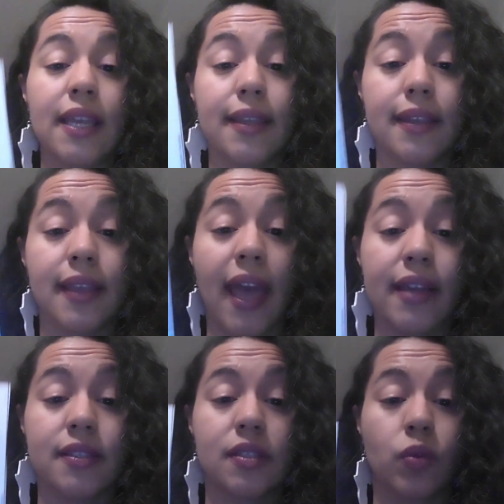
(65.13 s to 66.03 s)

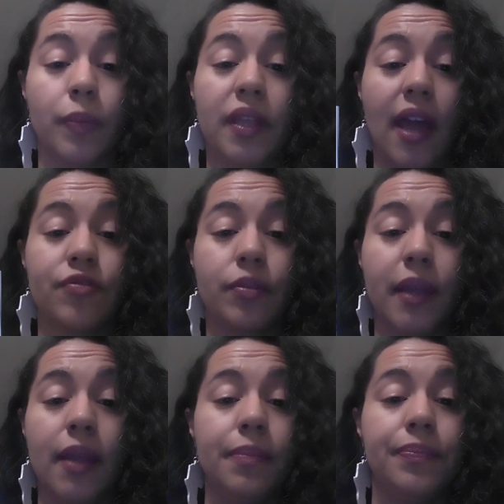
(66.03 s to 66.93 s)
Yes. Repeat after
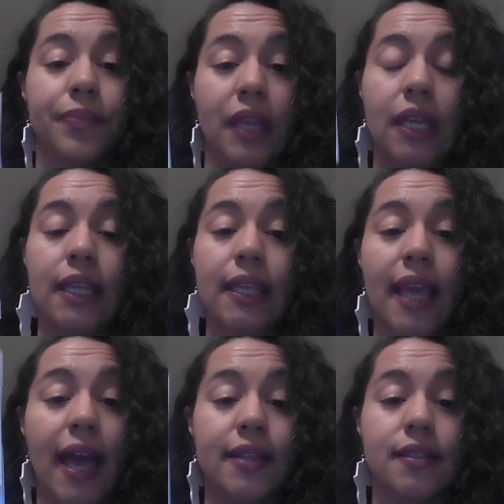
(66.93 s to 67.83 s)
me.
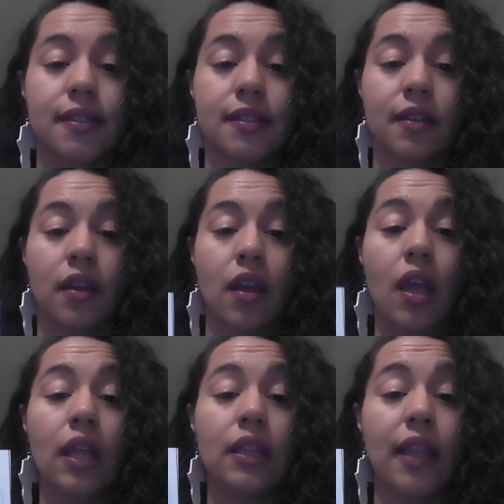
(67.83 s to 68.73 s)
Yes.
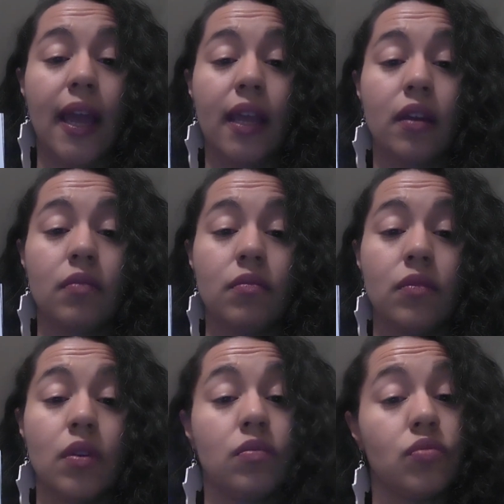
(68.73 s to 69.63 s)
Like,
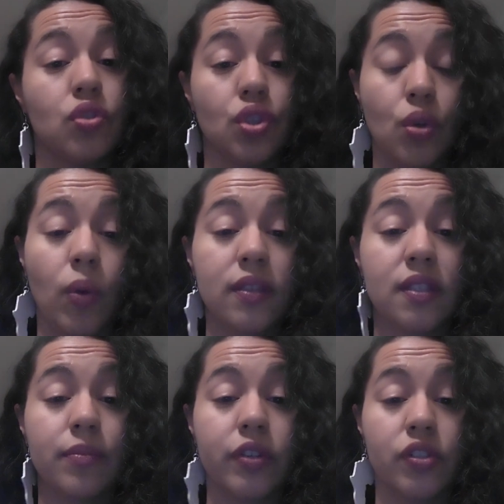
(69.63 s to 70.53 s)
do you want
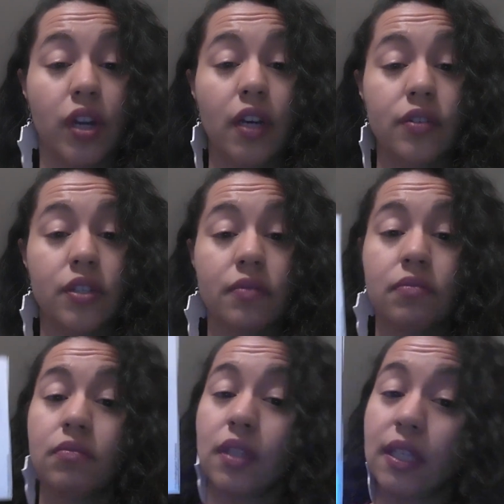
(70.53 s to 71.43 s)
some dessert?
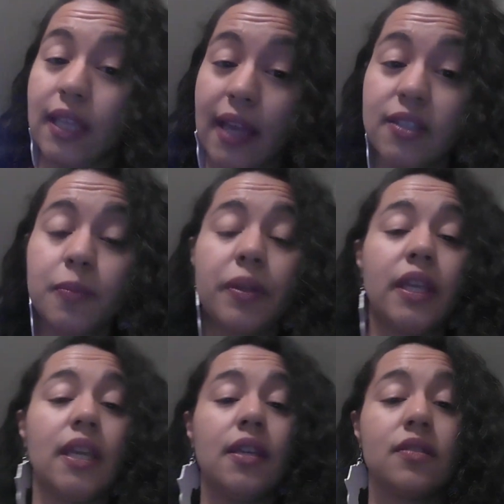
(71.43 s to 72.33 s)
Yes,
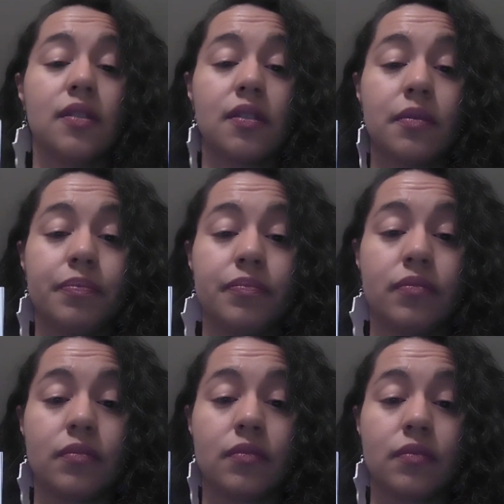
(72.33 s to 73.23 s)
please.
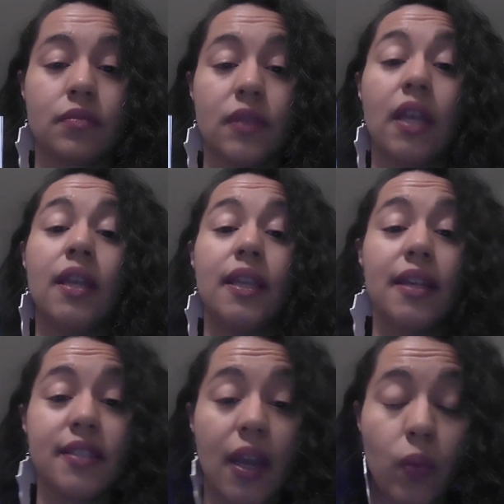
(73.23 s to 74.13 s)

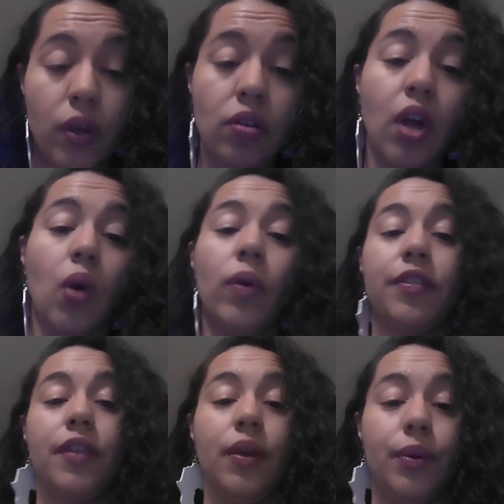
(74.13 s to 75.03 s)
Yes, I will go
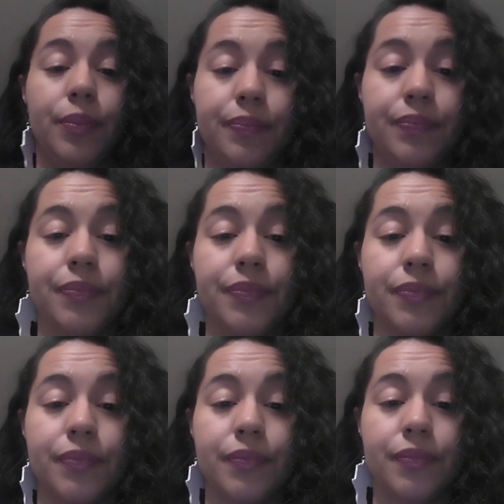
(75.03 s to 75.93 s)
with you.
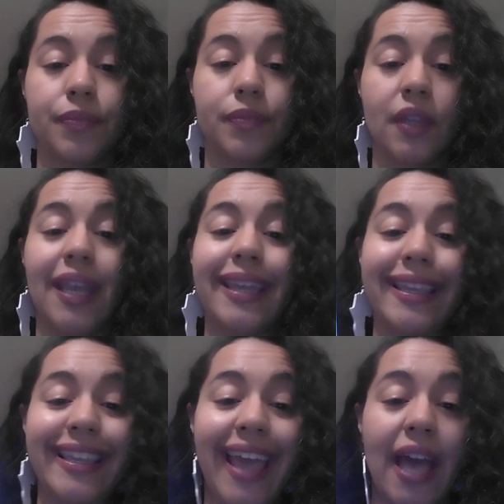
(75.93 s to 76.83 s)

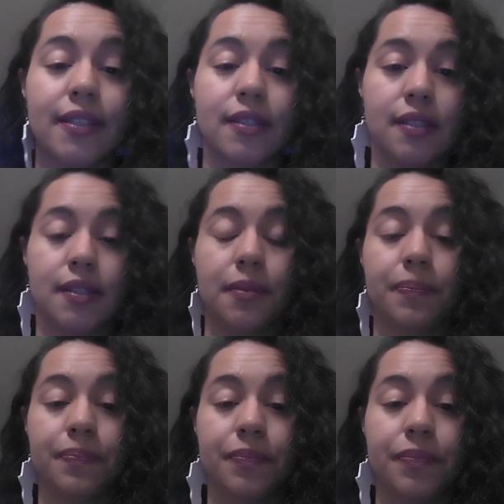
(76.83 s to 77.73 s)
Yes.
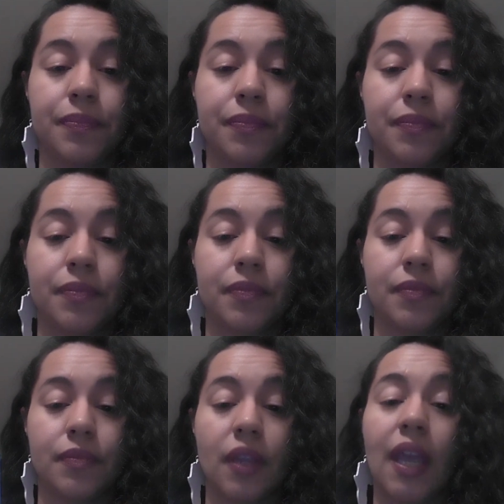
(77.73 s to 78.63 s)

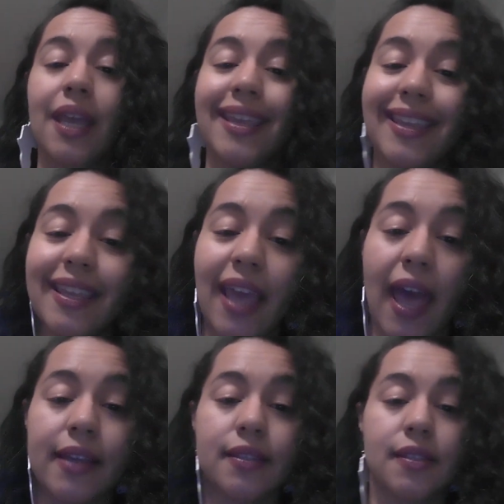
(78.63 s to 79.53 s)

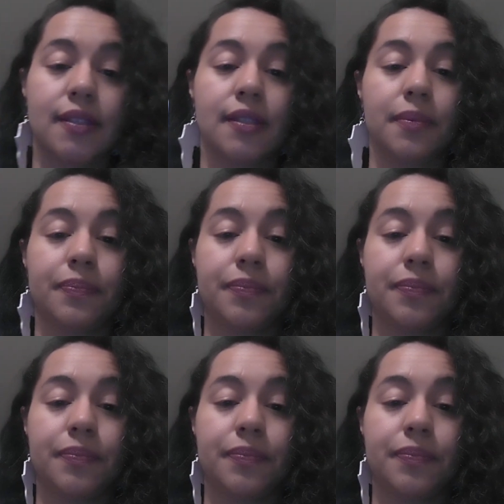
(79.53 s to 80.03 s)
Yes.